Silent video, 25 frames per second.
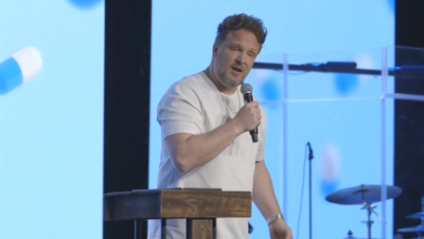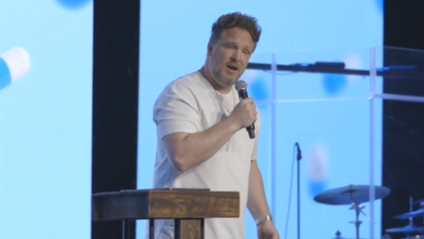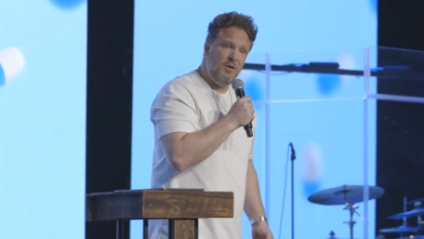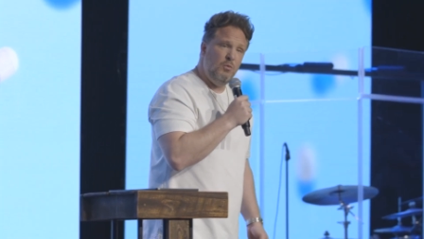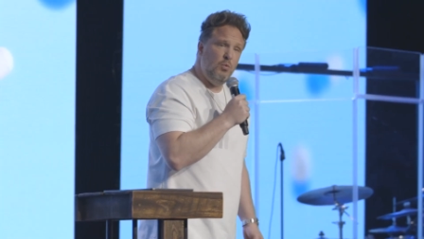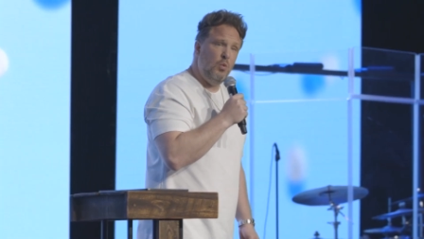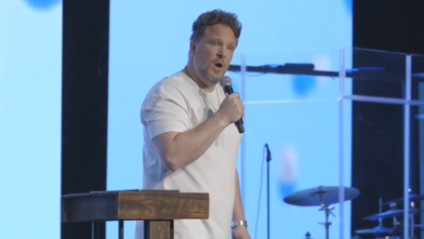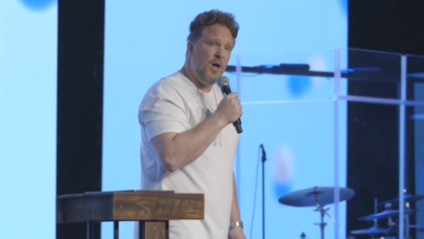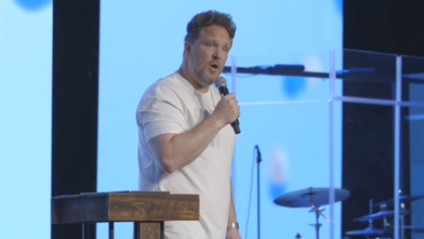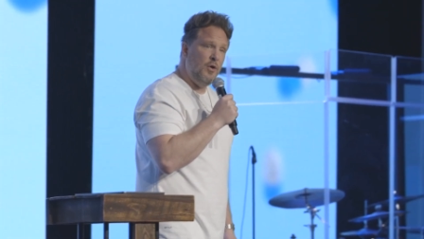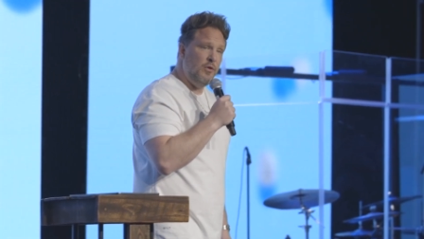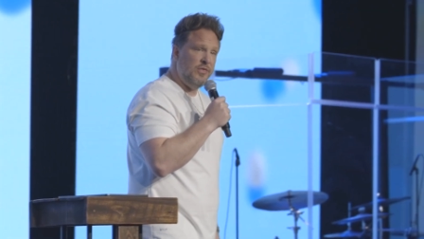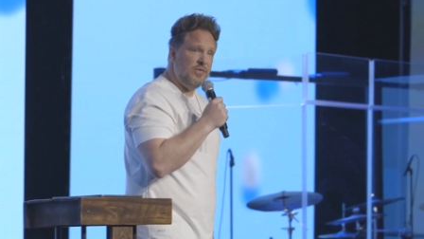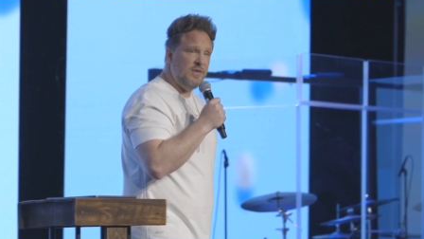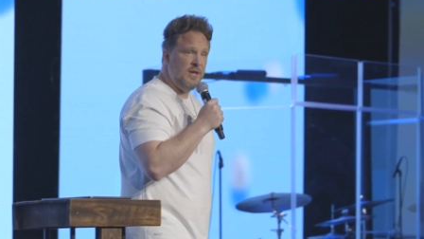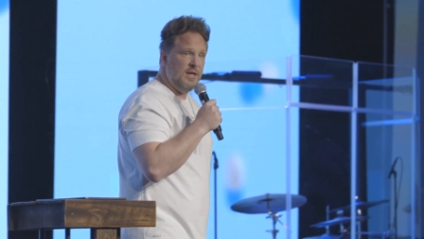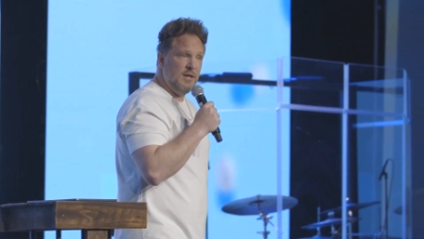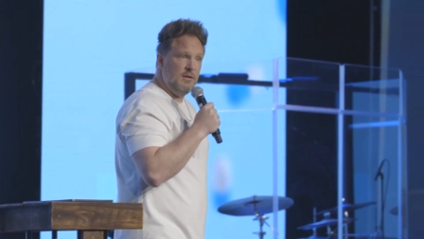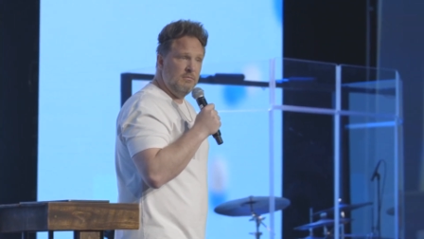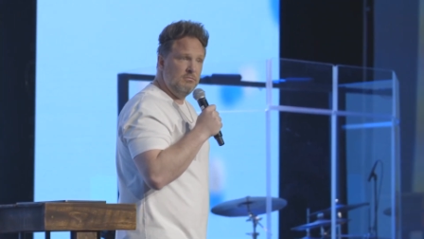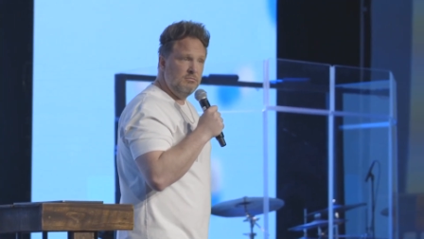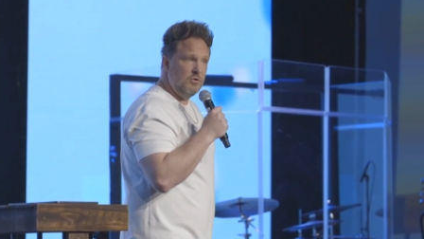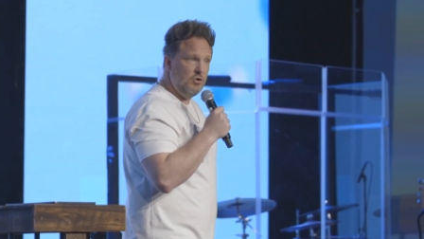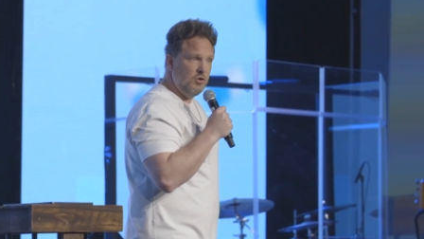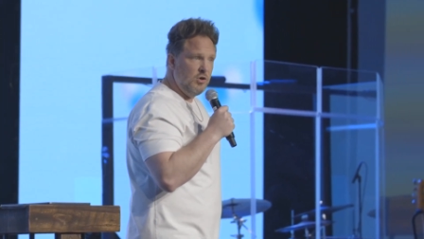wealthy
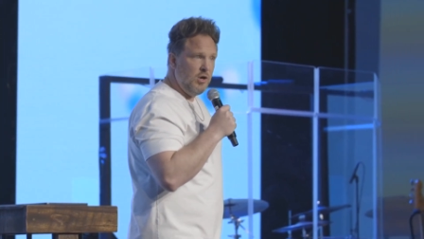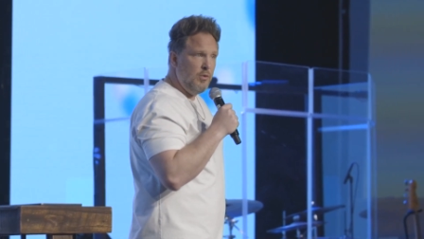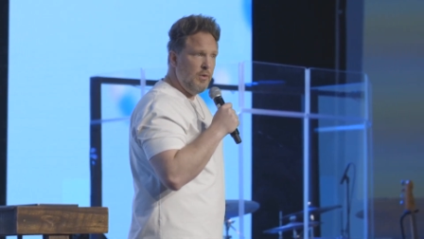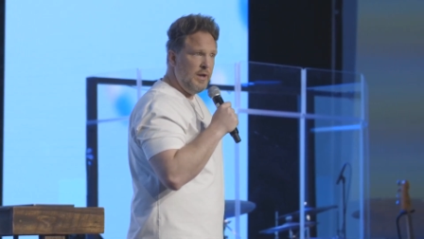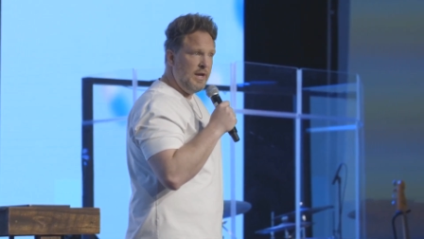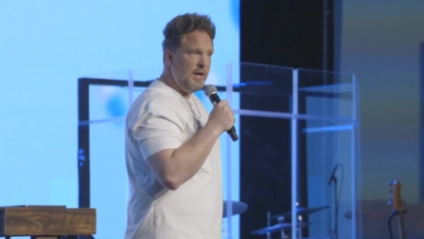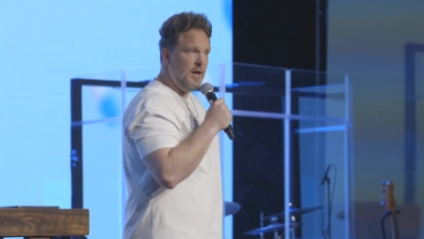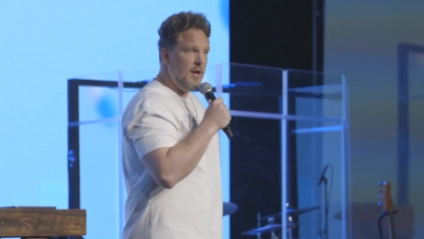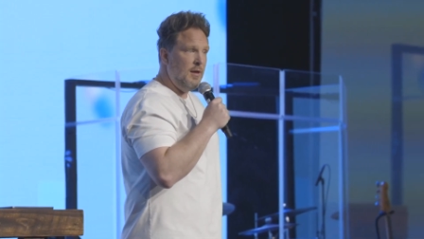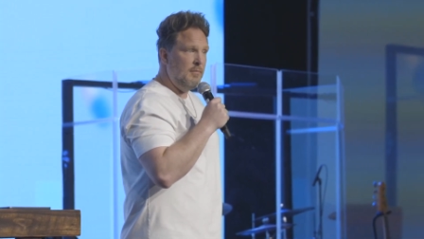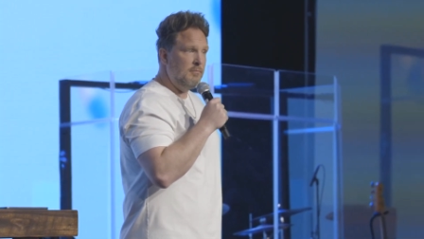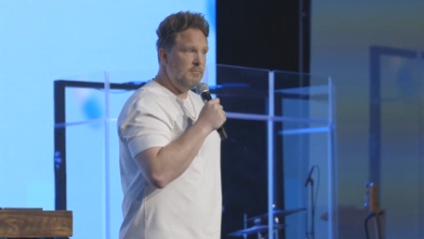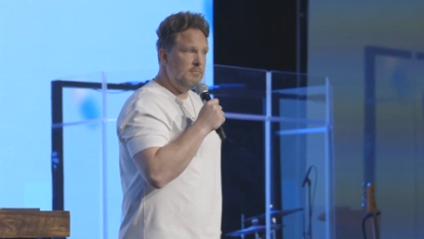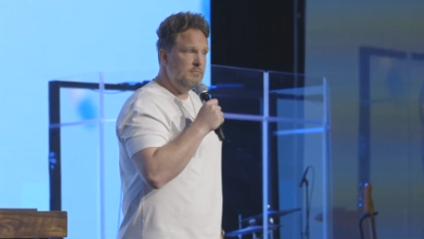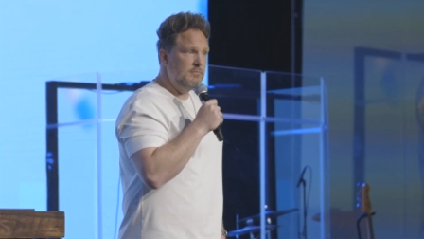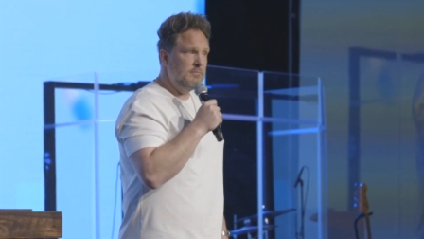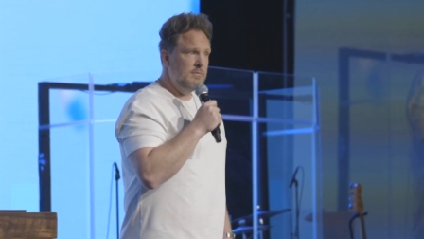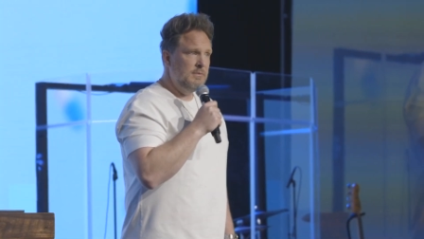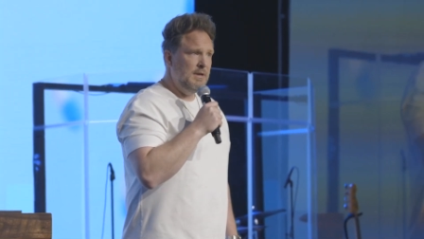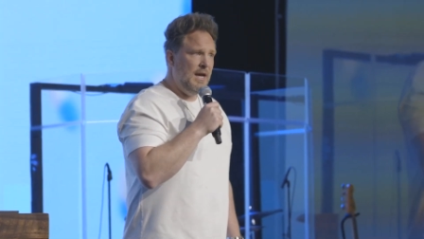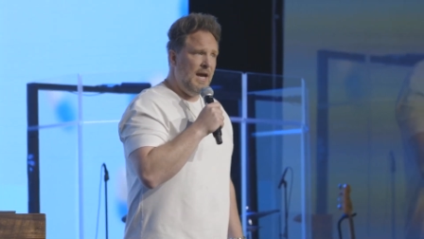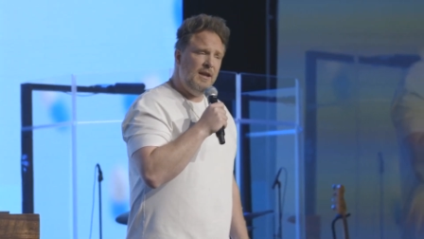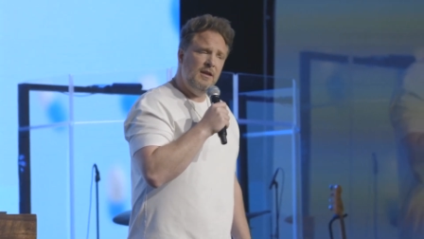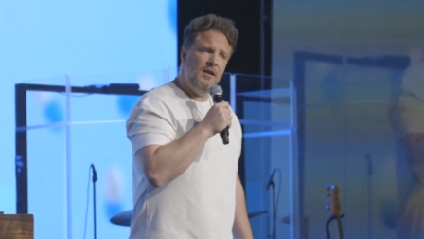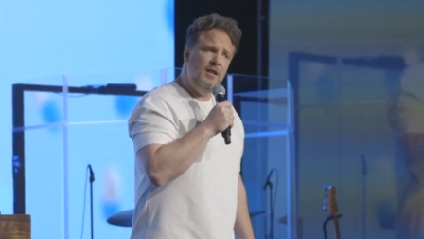growing up,
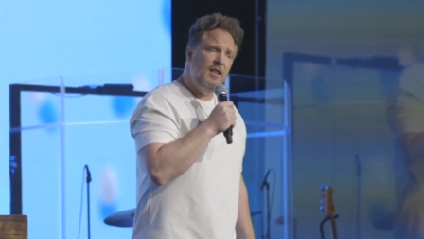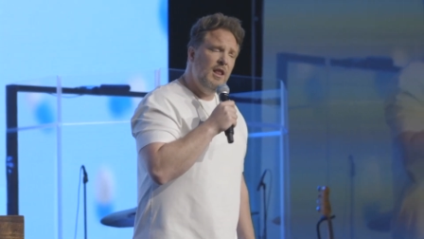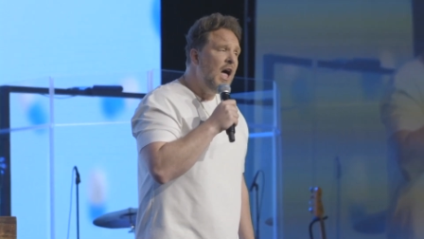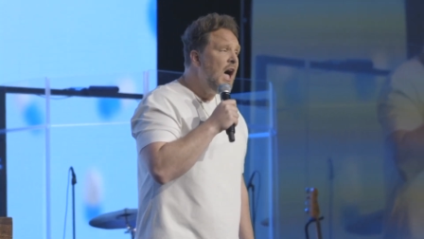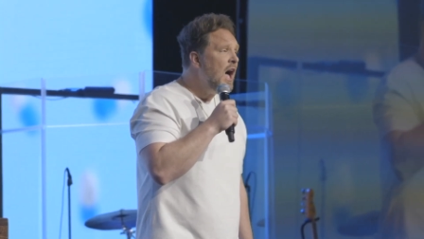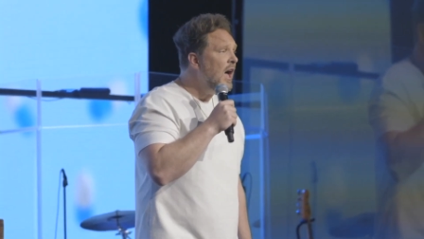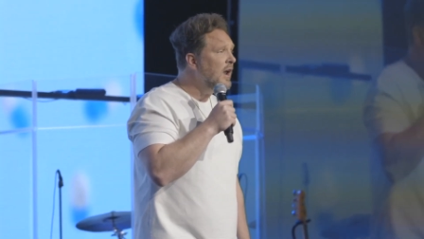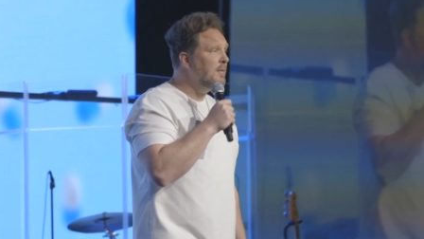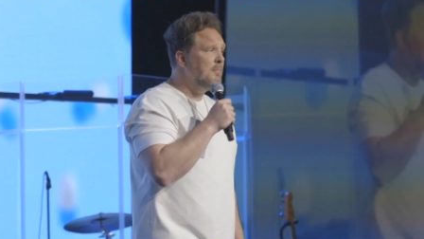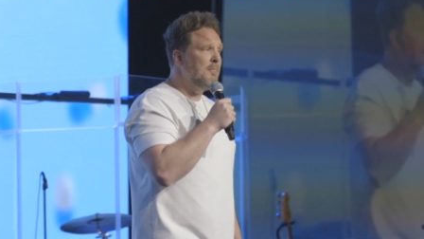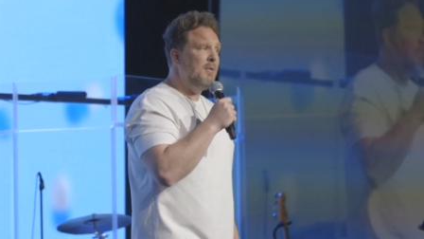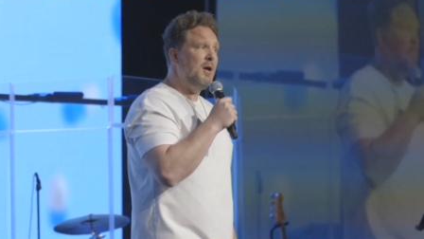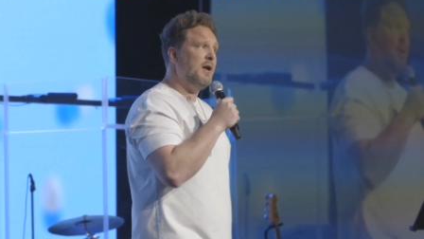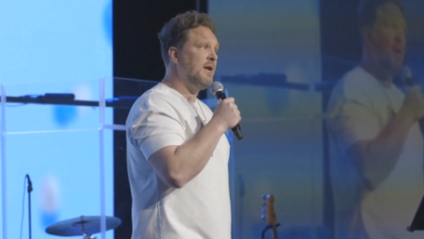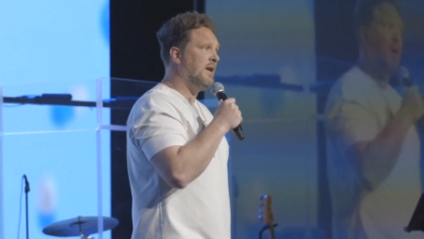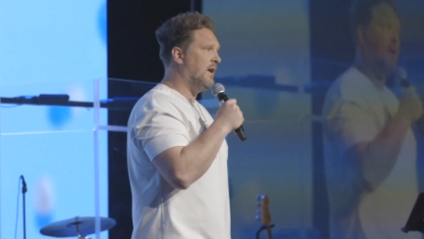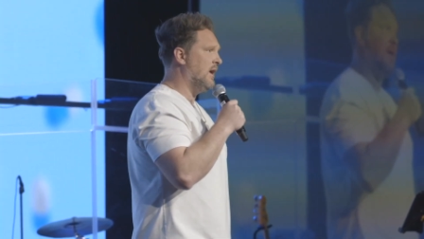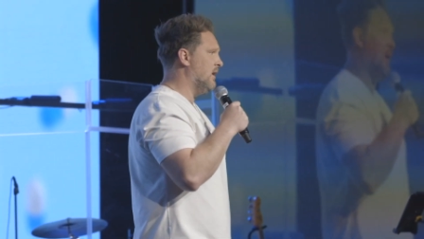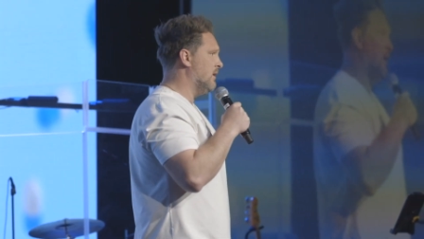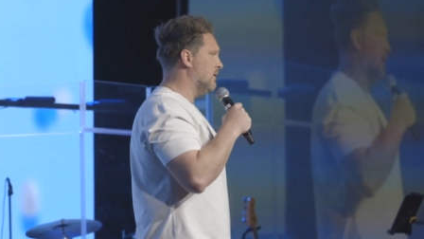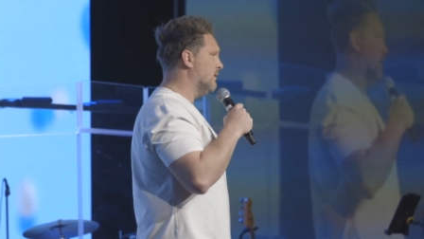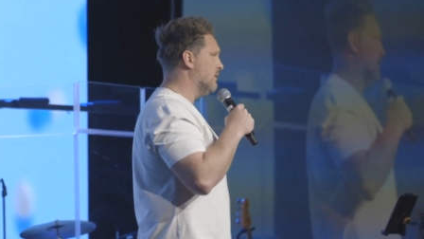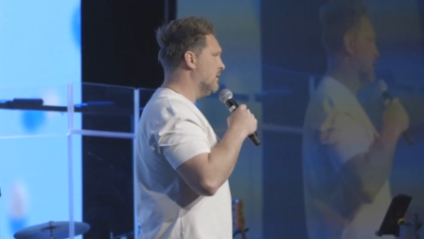had a lot of money.